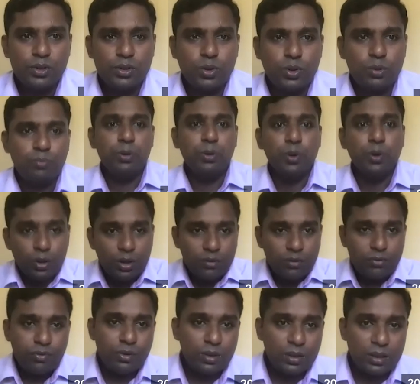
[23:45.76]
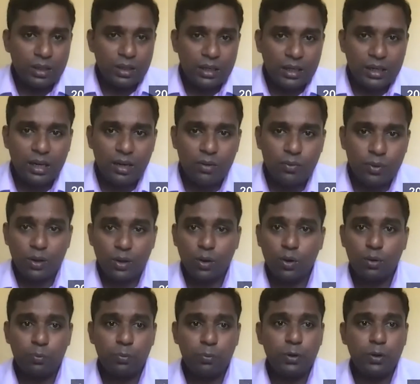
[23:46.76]
So beautiful girl
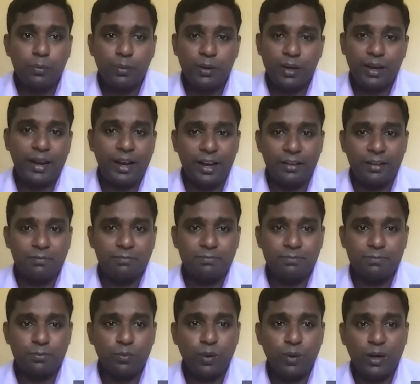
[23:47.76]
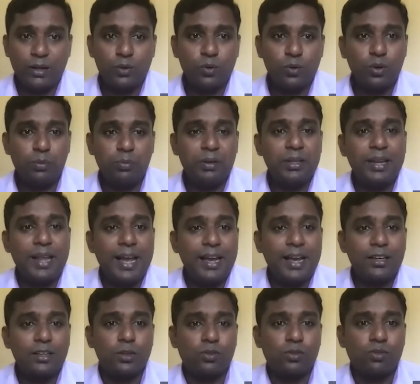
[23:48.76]
without pubic hair, what could be the
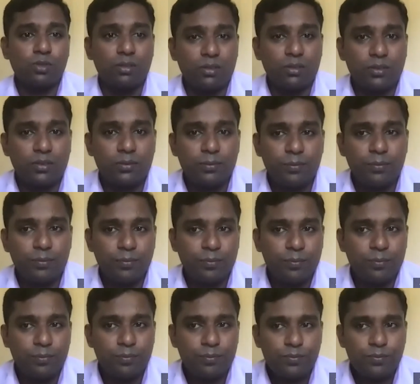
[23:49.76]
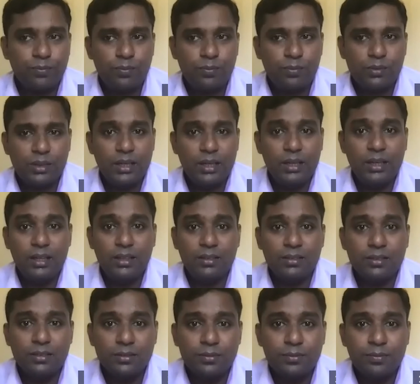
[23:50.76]
diagnosis? It
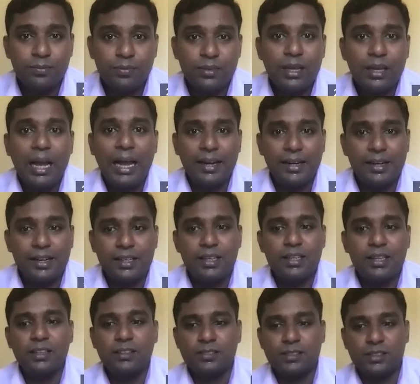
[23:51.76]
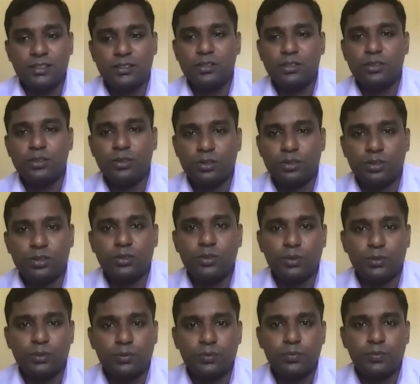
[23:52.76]
is androgen
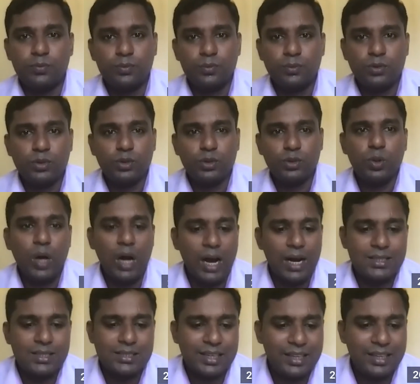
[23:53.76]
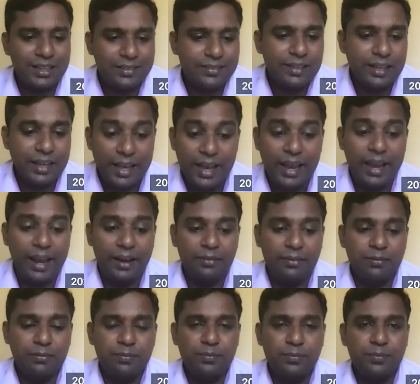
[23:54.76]
So answer is A.
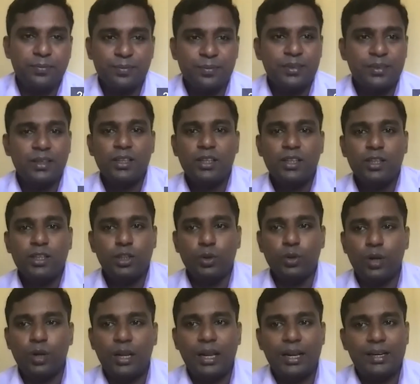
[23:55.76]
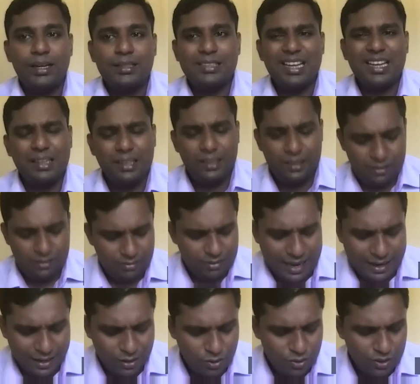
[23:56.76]
You will understand.
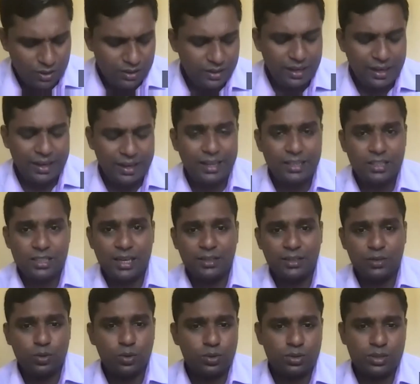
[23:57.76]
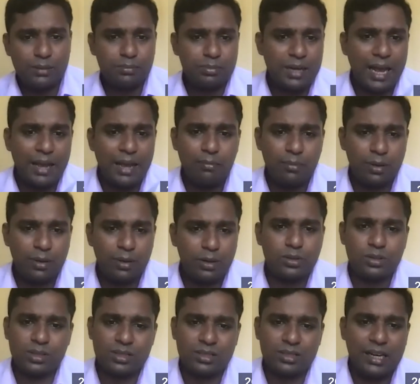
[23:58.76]
Actually, I, I, I took some time
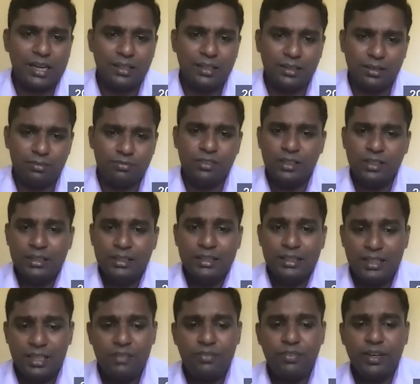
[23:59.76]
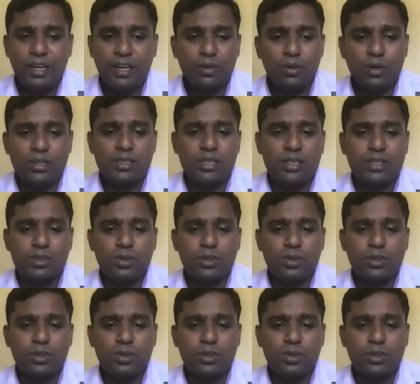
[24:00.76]
because it's kind of difficult question.